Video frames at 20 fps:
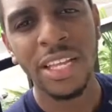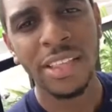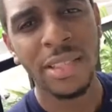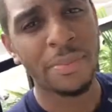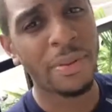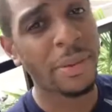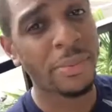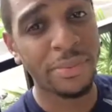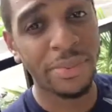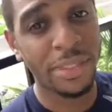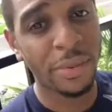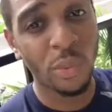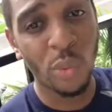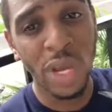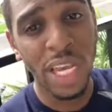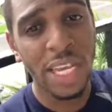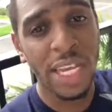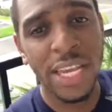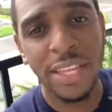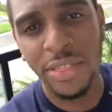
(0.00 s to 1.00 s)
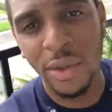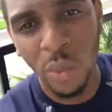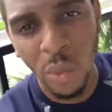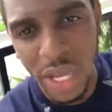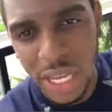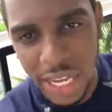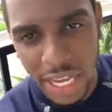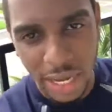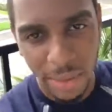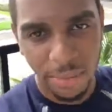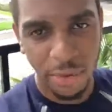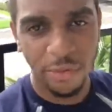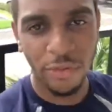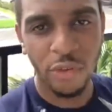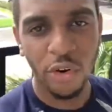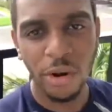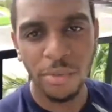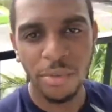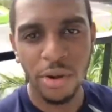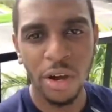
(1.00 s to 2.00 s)
The Weeknd
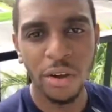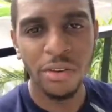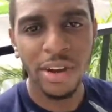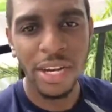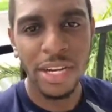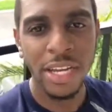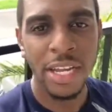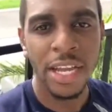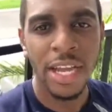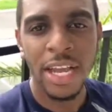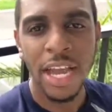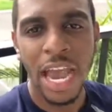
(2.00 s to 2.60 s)
performed already.